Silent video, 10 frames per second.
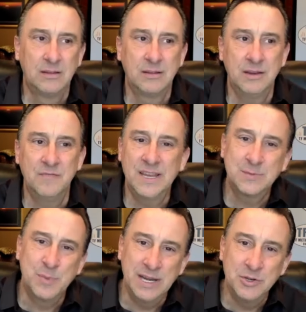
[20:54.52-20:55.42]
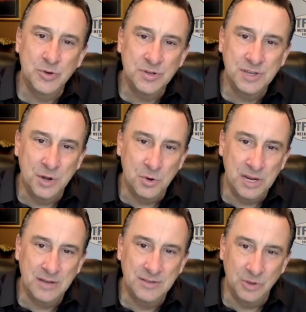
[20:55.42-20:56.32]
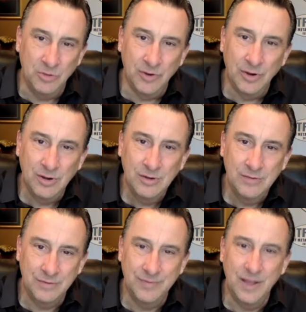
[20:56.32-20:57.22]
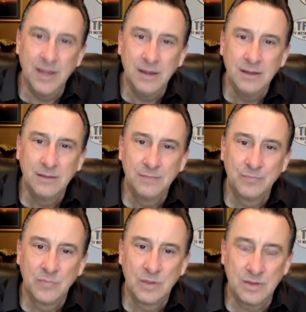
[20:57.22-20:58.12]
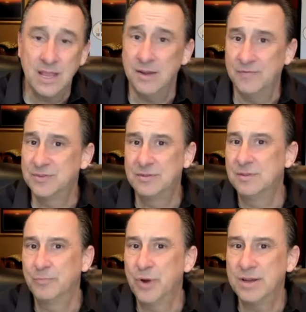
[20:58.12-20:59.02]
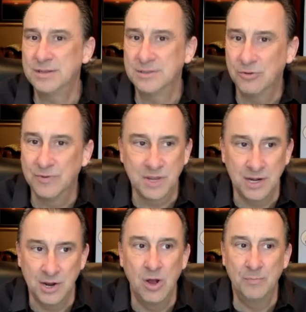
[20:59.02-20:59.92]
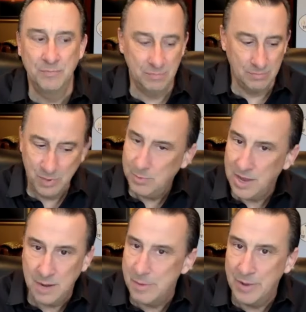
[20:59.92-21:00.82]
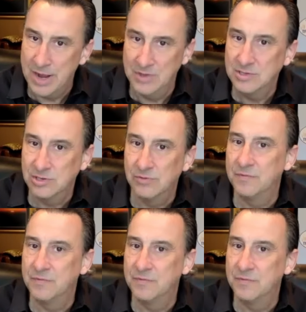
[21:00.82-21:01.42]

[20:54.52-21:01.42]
investment interest in owning silver for fun. Because again, if the price of silver is going to go up, people got to be buying the silver